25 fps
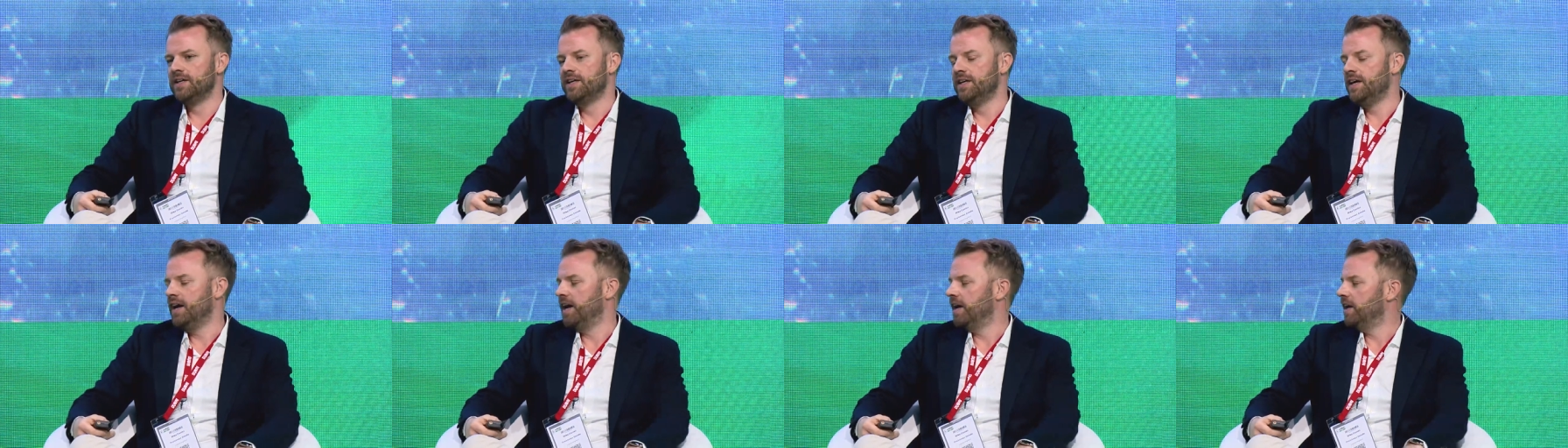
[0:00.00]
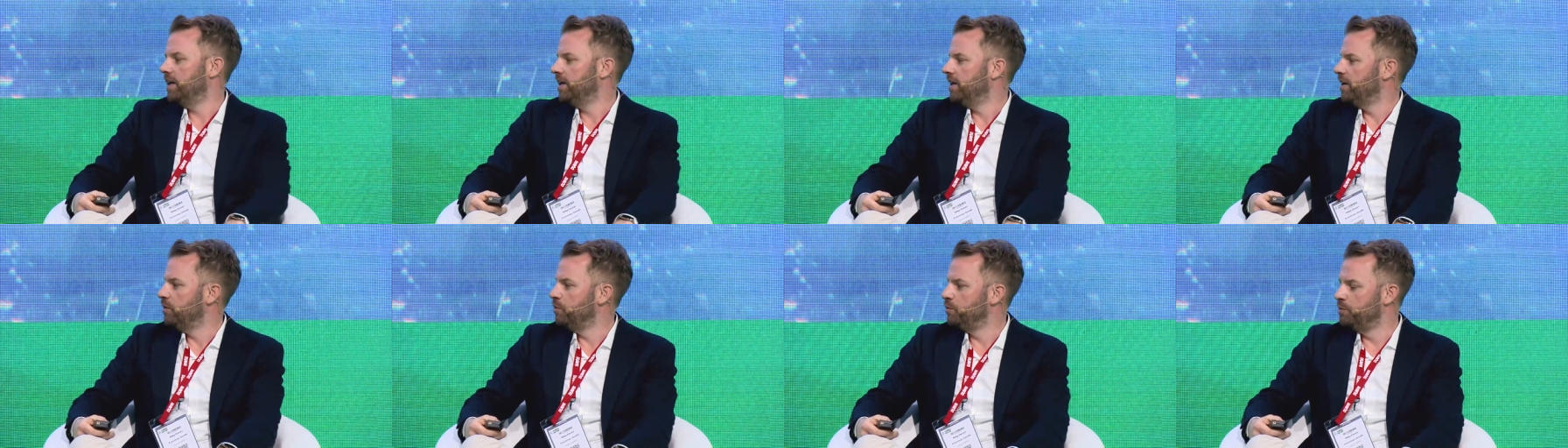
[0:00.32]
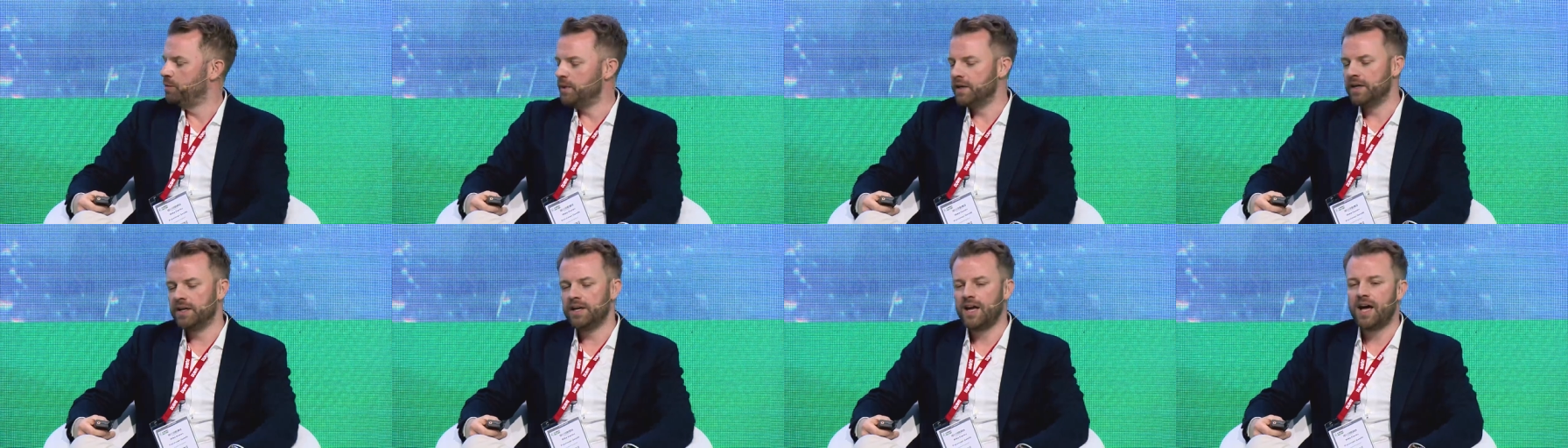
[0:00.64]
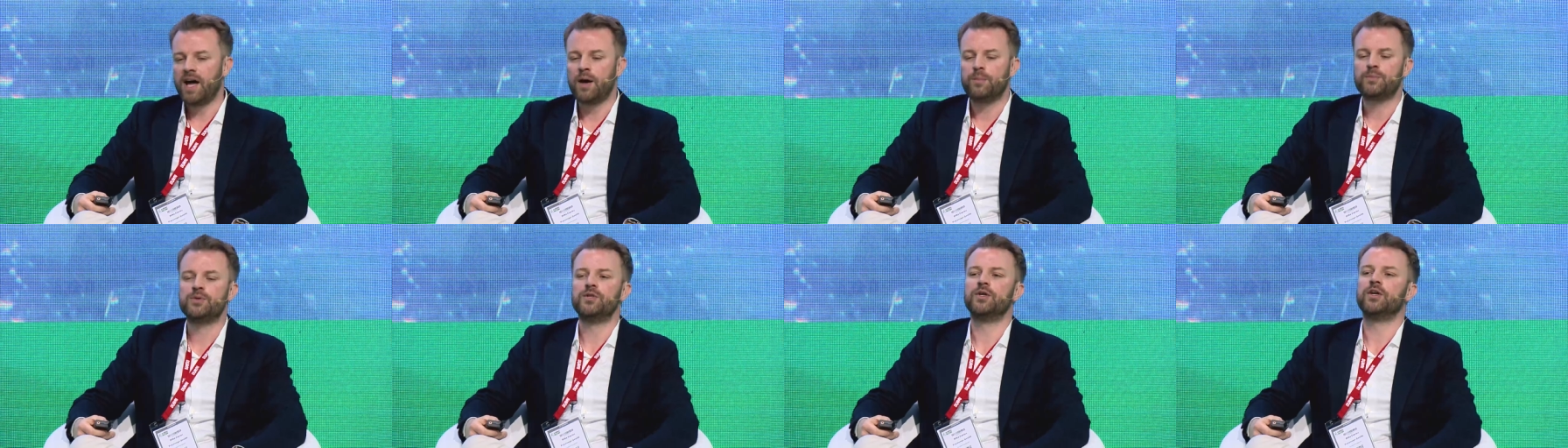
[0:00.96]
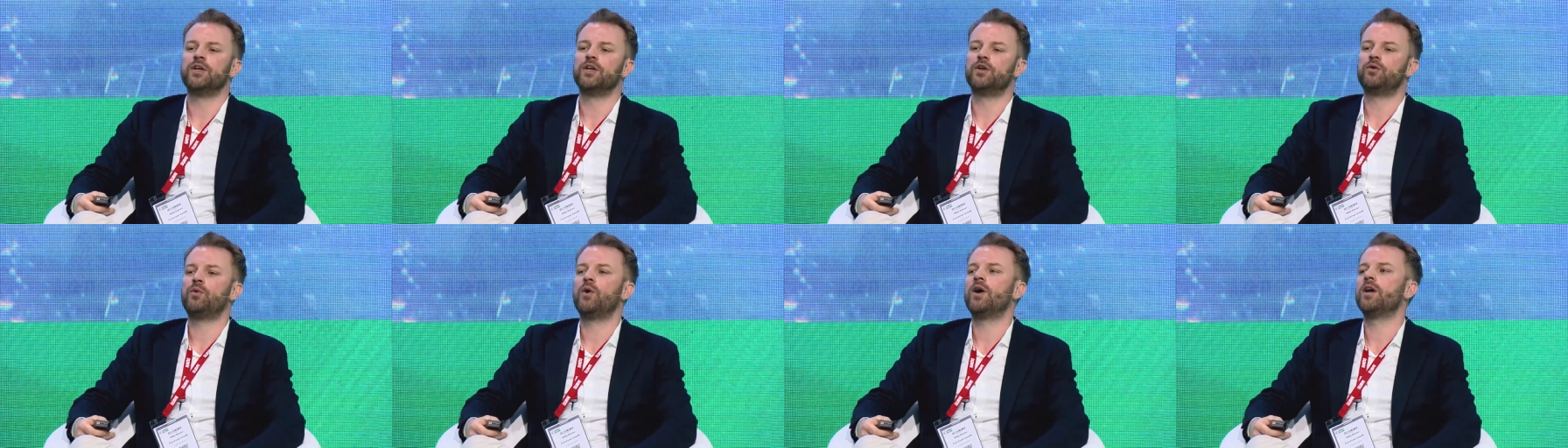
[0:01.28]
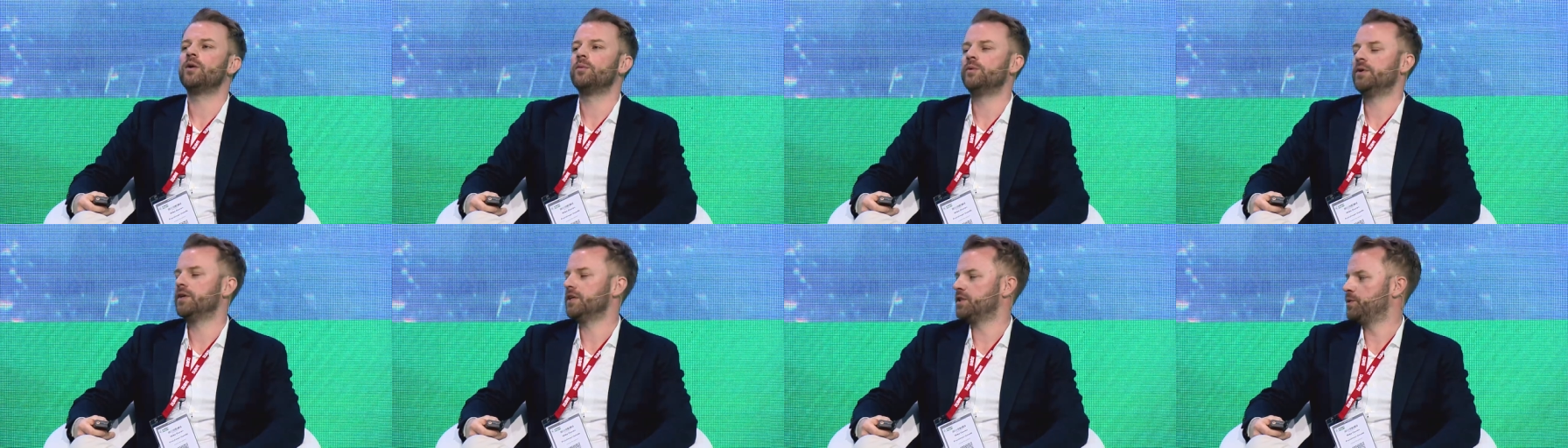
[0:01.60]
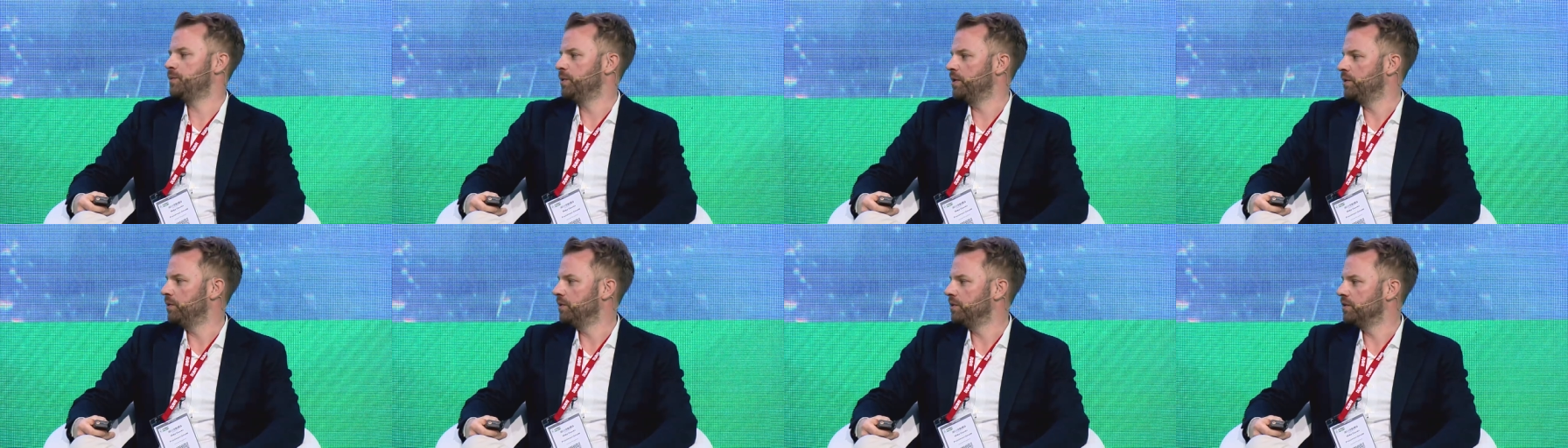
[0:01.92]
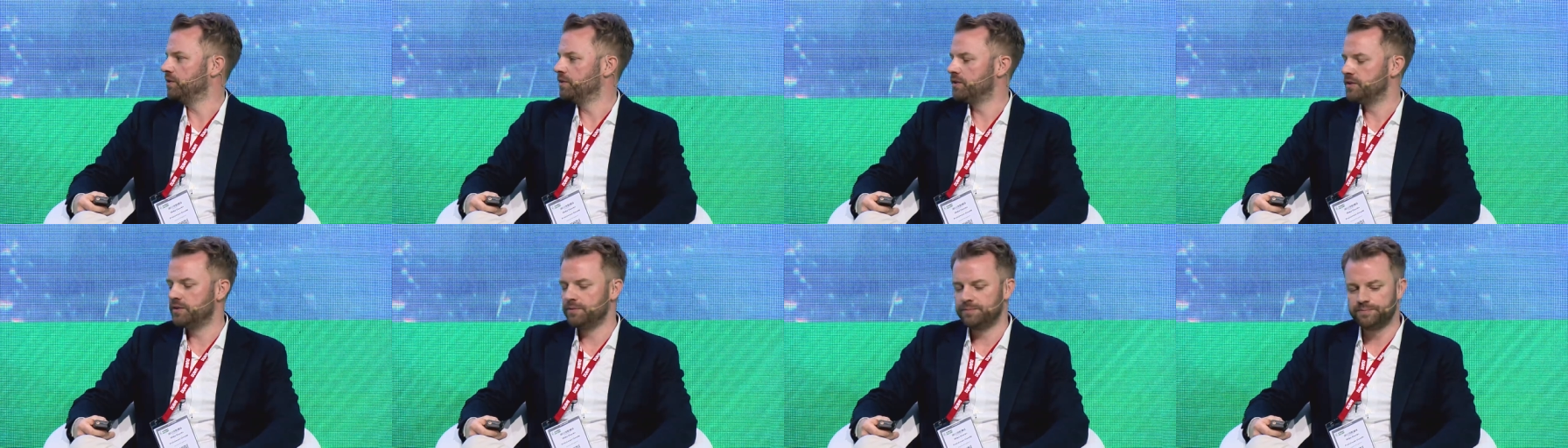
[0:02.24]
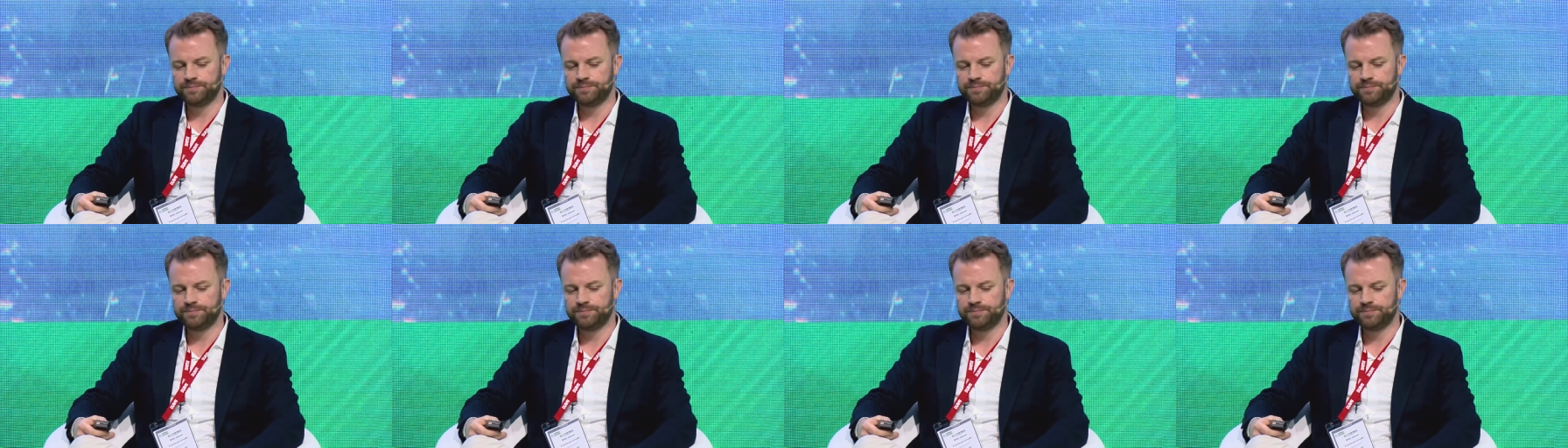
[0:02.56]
yeah, it would be an absolutely incredible experience.